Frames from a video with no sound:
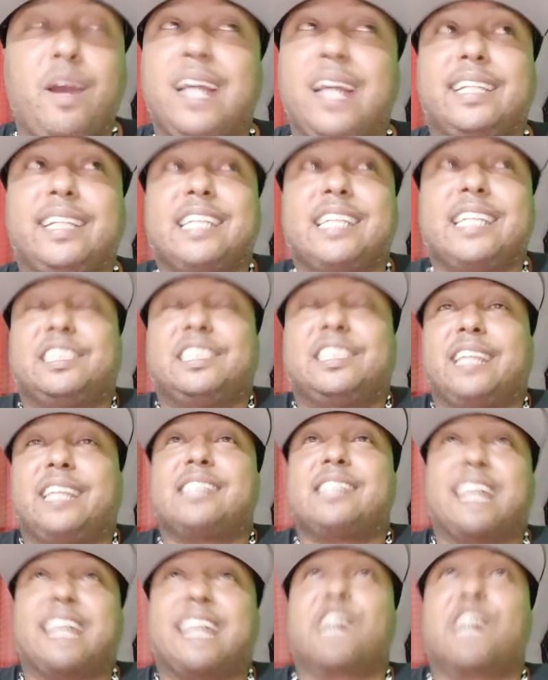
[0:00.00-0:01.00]
There's
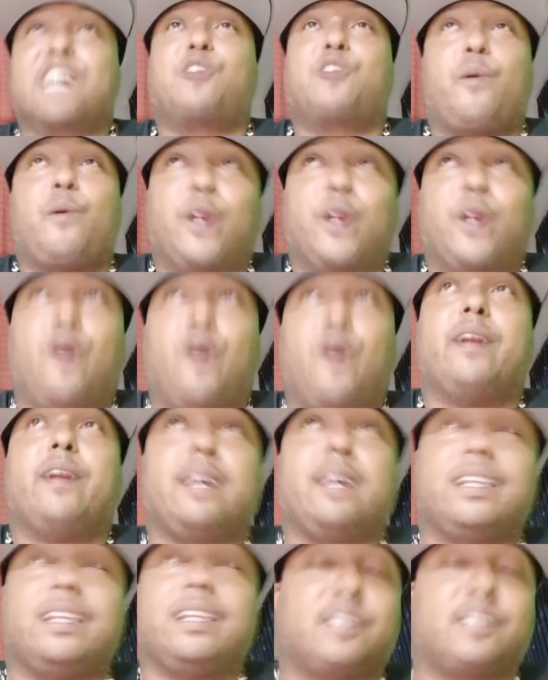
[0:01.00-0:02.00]
things going on.
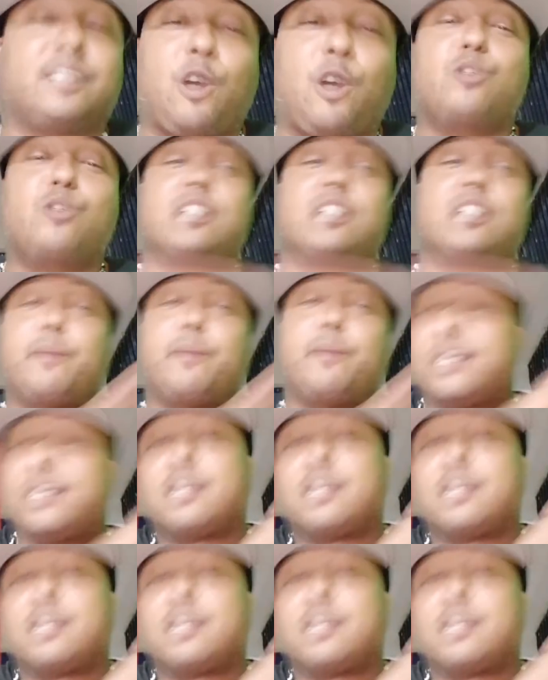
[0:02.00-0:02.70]
Cold summer